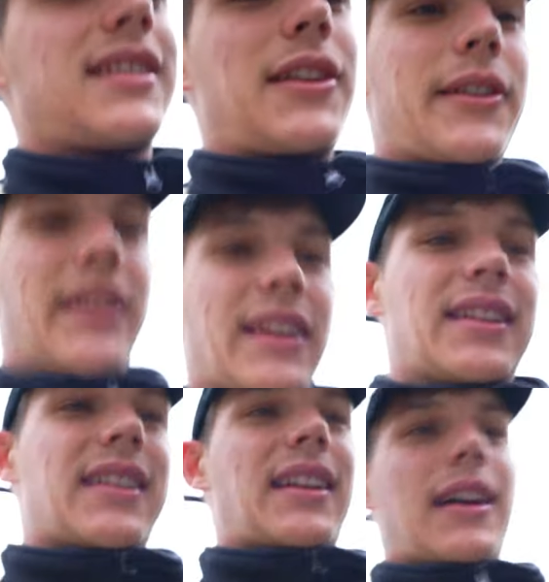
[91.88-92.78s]

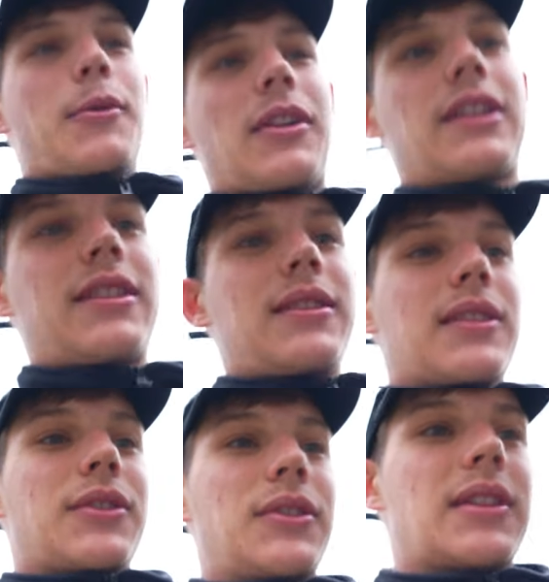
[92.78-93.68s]
service. I will
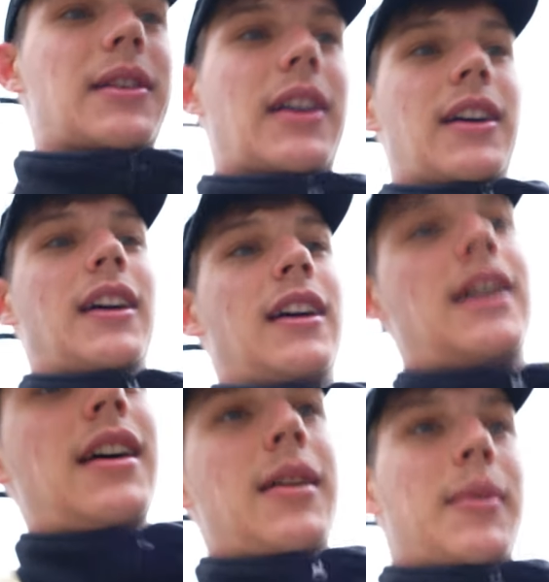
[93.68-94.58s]
do the
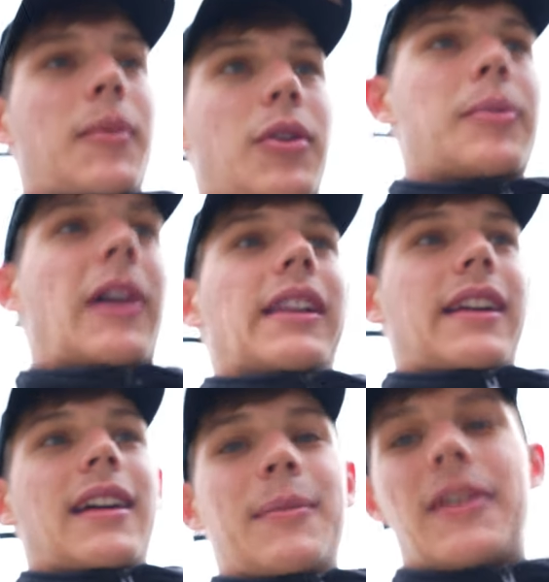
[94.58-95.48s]
mobile
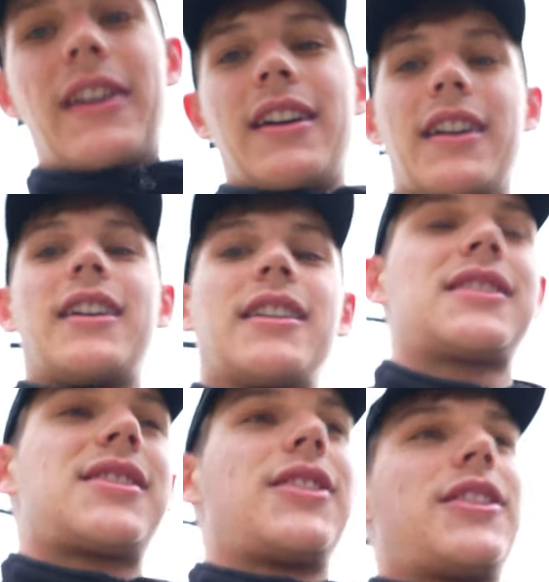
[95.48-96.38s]
camera,
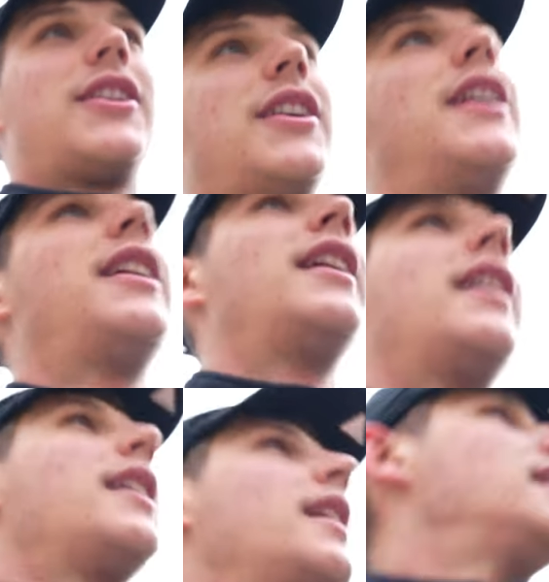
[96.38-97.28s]
so
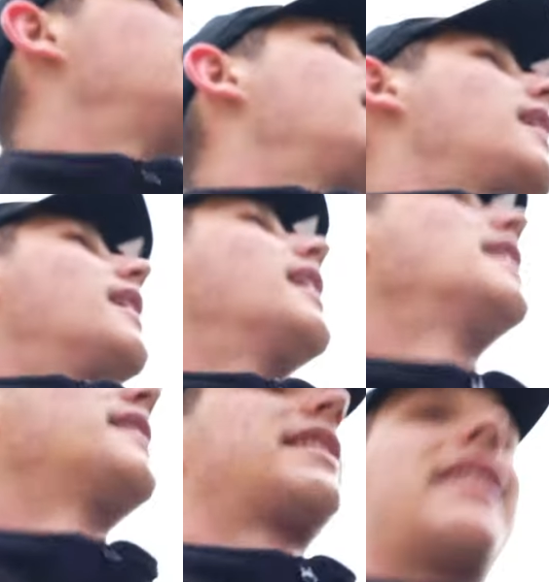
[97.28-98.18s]

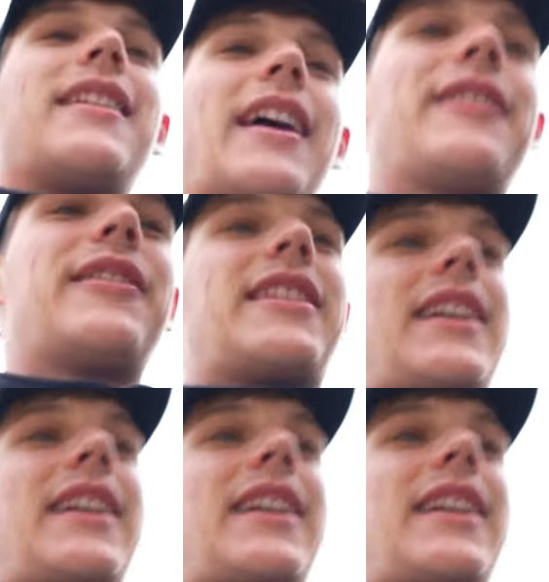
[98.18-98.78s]
I haven't